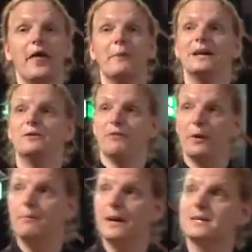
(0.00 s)
for that, we need
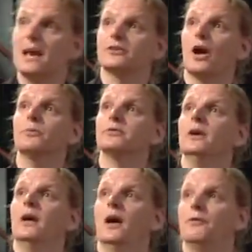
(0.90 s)
very big telescopes
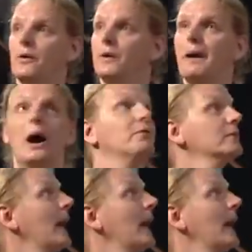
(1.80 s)
and very powerful